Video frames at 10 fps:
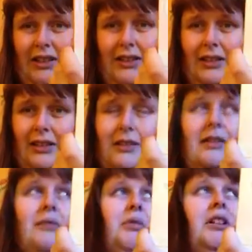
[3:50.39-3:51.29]
It's just
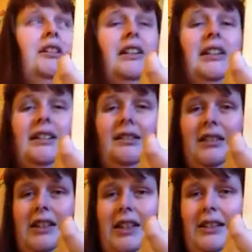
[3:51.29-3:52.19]
because there's still
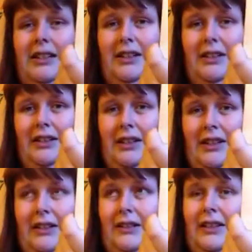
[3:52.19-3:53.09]
light
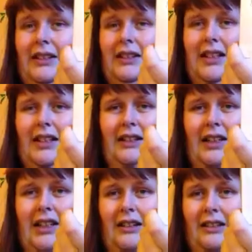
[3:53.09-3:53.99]
outside, and there's light in
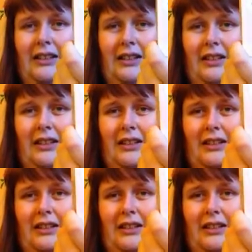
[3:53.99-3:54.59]
here, and it's just